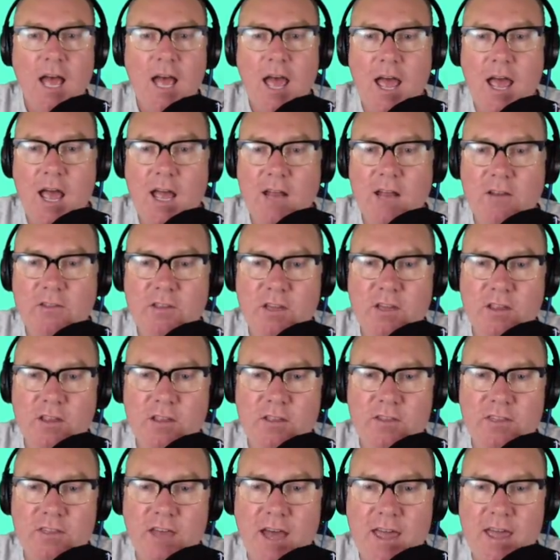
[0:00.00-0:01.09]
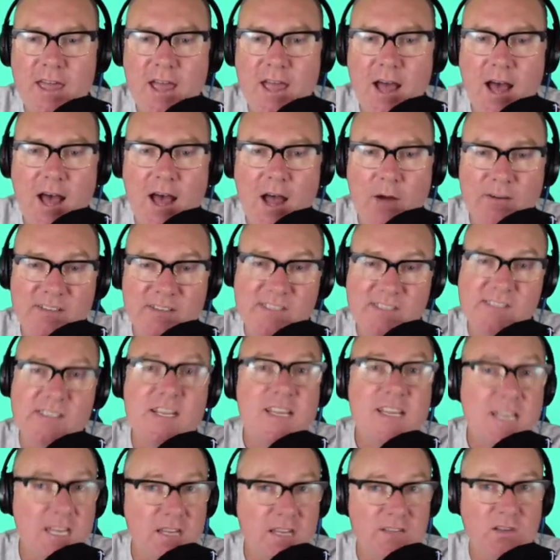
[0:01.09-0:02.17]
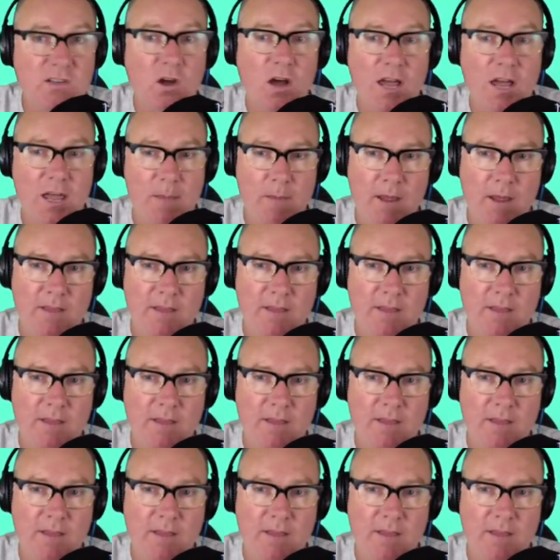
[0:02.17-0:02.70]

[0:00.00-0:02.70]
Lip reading: and that they are as sneaky as I am.